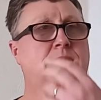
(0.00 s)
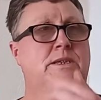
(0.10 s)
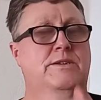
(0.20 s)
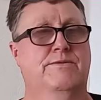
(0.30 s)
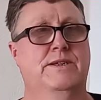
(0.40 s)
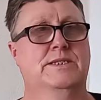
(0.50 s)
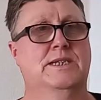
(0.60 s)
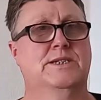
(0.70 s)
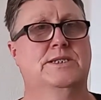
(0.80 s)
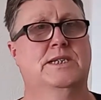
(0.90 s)
It's
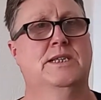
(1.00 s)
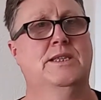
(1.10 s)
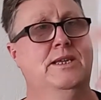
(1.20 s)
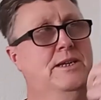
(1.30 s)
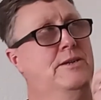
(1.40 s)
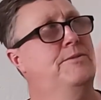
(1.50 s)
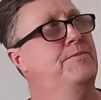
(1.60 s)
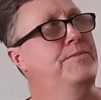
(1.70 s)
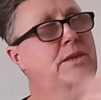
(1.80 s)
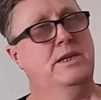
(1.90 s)
fantastic in the air.
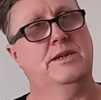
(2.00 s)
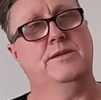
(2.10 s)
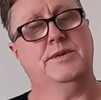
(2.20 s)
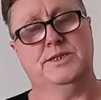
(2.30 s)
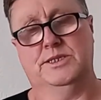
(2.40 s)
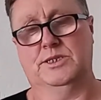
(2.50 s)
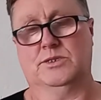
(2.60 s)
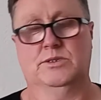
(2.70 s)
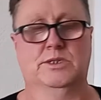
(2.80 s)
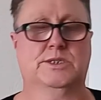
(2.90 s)
You know, you imagine this
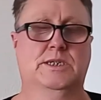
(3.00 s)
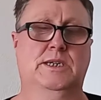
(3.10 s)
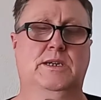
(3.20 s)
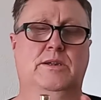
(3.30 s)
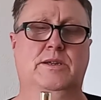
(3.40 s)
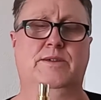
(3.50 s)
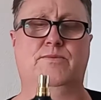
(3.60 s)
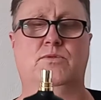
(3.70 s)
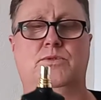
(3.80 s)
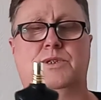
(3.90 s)
on your skin. You know, I have
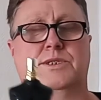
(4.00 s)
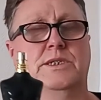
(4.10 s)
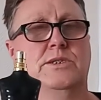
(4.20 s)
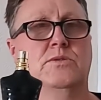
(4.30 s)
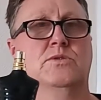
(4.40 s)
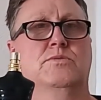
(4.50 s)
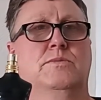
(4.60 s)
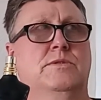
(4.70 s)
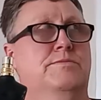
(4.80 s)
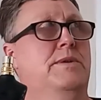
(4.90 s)
all this and it does
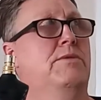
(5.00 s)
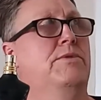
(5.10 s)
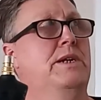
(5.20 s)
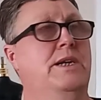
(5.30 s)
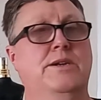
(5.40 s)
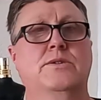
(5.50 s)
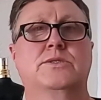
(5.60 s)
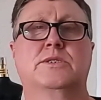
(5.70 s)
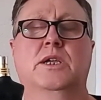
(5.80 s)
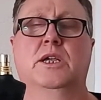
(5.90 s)
smell really
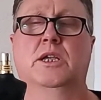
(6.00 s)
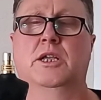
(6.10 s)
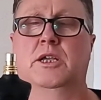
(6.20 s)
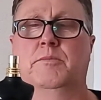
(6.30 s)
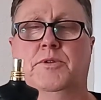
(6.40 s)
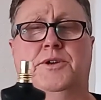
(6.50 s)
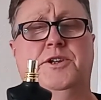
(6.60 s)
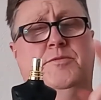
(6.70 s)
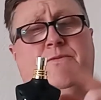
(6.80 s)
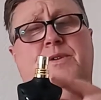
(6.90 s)
nice. But I
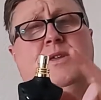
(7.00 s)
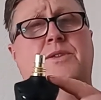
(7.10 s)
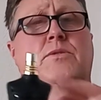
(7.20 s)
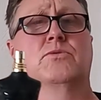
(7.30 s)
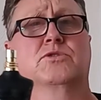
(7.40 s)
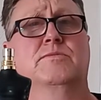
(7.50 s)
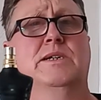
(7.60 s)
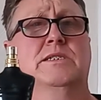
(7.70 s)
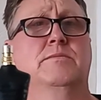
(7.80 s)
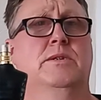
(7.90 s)
do prefer the Ultra
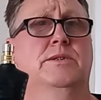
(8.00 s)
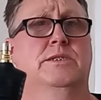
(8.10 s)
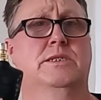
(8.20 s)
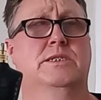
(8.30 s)
Male, to be honest.